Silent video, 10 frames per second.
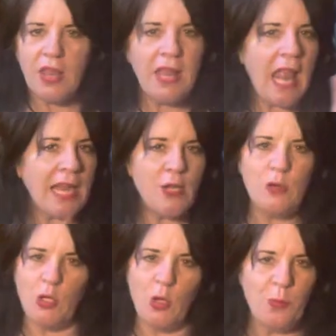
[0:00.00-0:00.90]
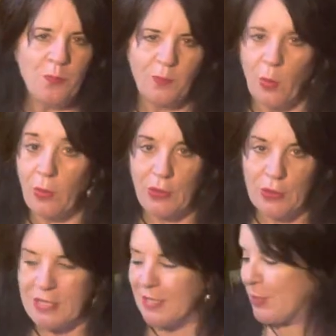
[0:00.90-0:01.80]
like you do with your
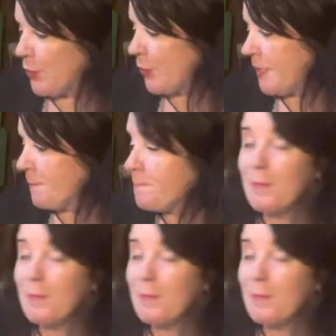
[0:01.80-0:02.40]
sisters.